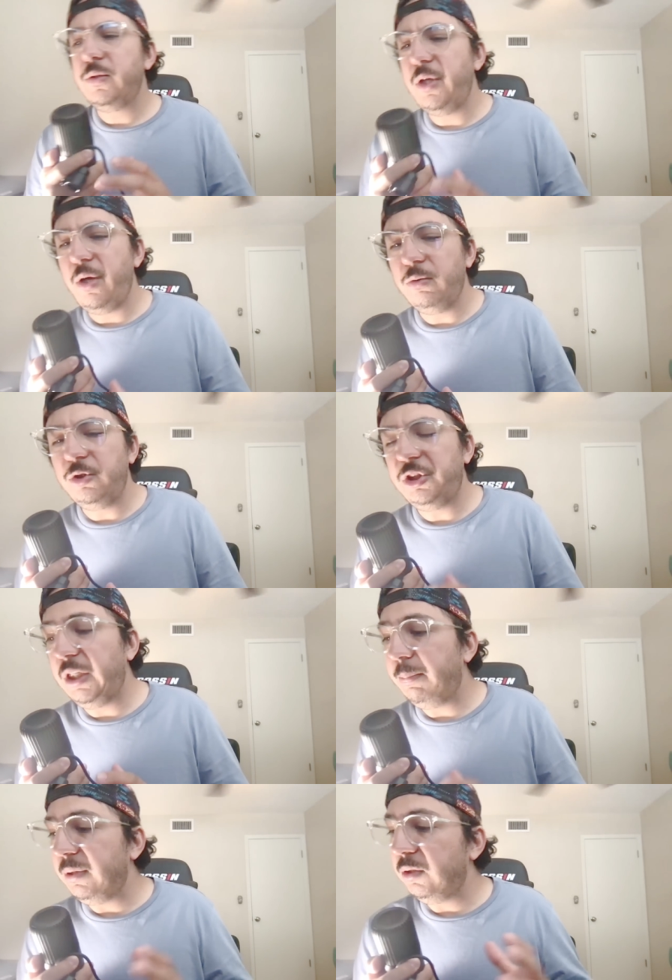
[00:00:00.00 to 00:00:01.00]
to
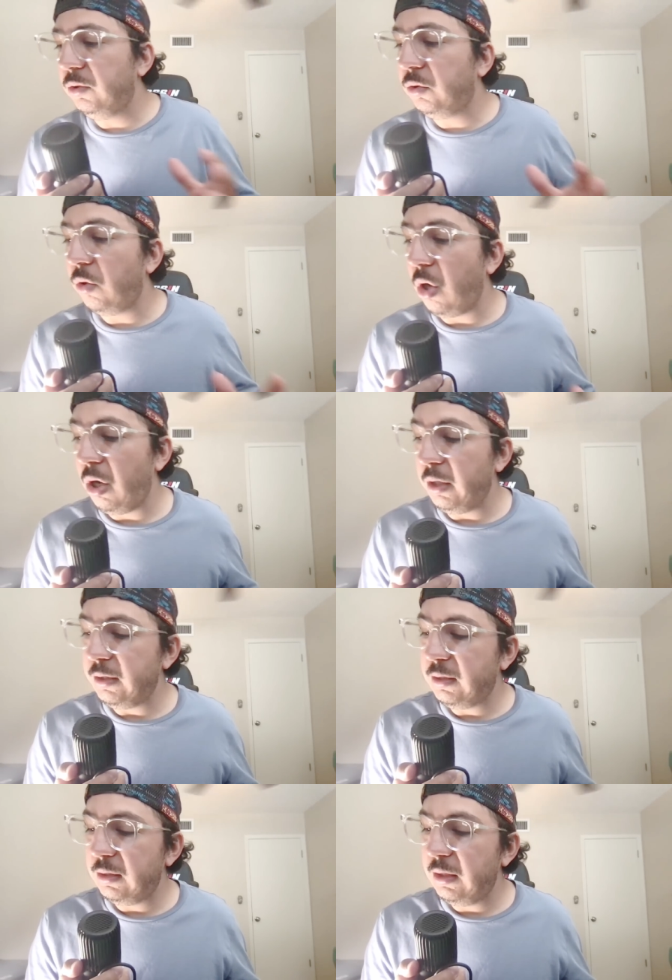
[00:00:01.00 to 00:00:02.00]
ship
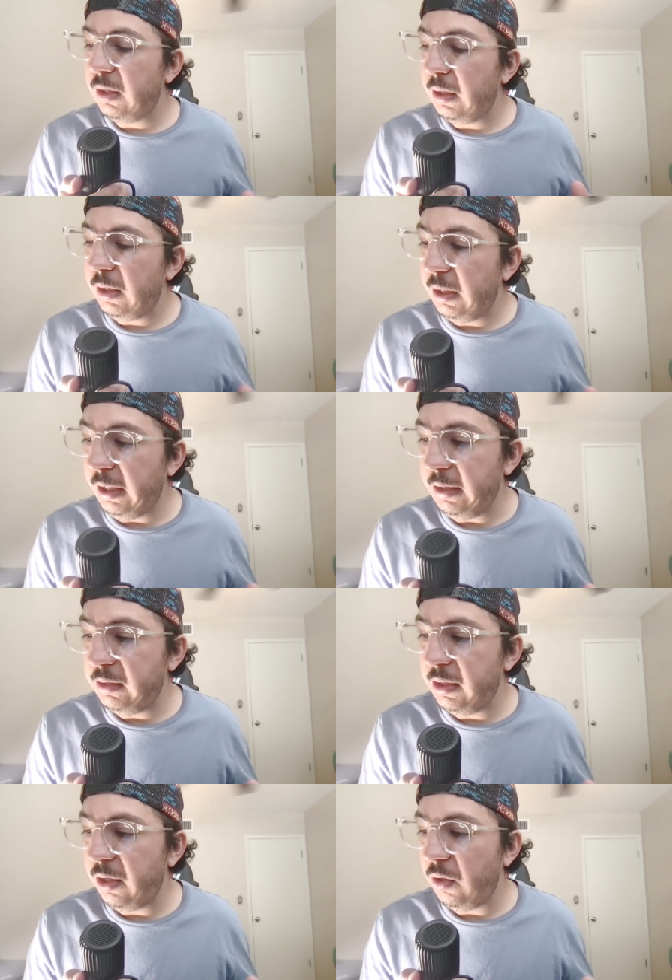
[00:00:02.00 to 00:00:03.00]
drugs
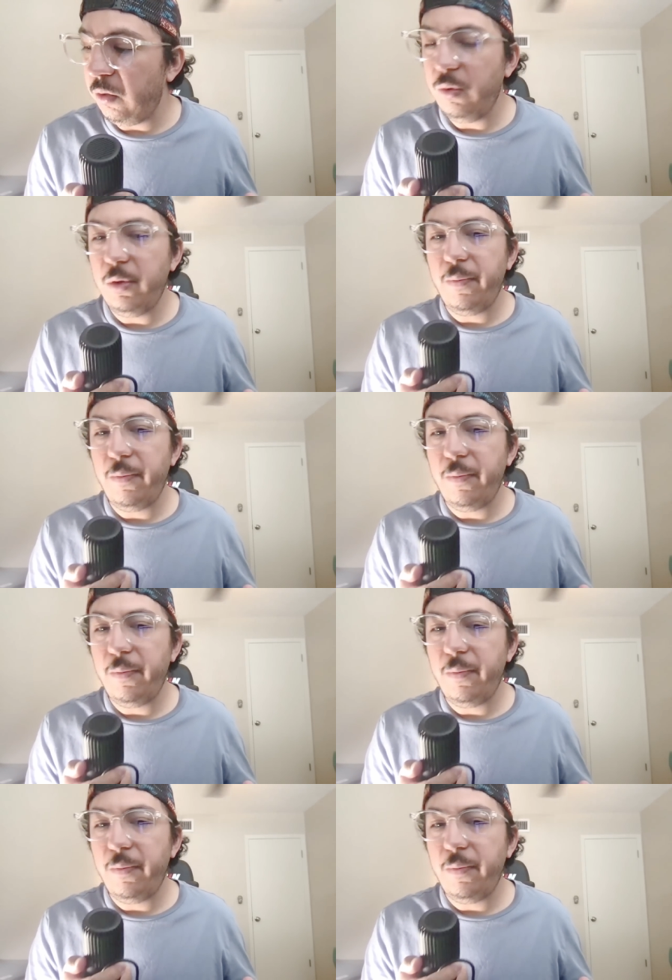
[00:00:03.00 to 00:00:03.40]
into